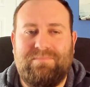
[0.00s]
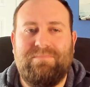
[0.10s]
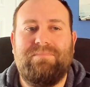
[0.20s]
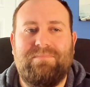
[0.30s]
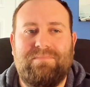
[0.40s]

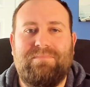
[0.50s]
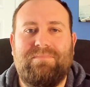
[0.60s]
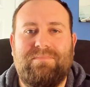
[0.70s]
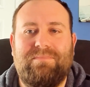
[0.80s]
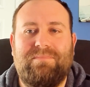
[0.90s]

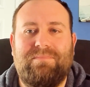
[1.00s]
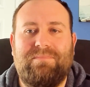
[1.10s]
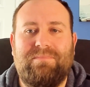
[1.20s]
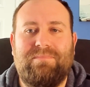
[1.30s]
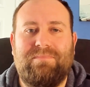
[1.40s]

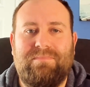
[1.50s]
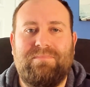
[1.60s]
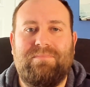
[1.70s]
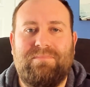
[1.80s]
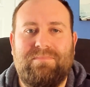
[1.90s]

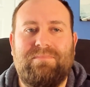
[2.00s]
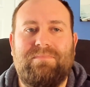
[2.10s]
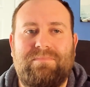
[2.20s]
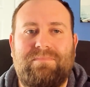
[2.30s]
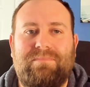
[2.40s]

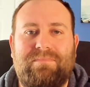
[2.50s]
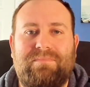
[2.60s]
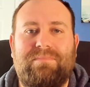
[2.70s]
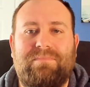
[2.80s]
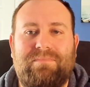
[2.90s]

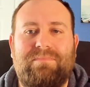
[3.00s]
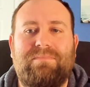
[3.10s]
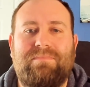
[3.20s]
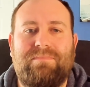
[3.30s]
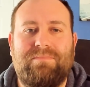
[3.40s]

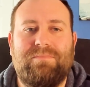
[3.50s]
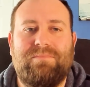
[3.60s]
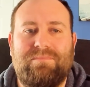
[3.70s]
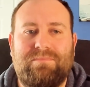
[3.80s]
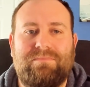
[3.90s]

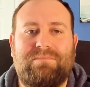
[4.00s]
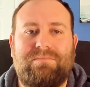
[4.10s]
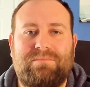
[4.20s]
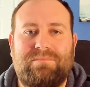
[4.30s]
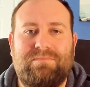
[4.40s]

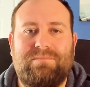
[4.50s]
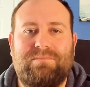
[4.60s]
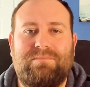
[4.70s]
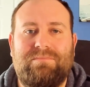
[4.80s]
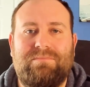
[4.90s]

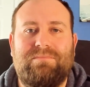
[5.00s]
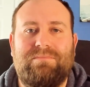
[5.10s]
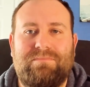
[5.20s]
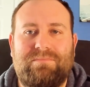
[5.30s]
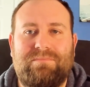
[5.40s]

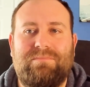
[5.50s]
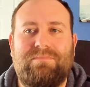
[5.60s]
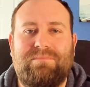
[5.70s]
(silent)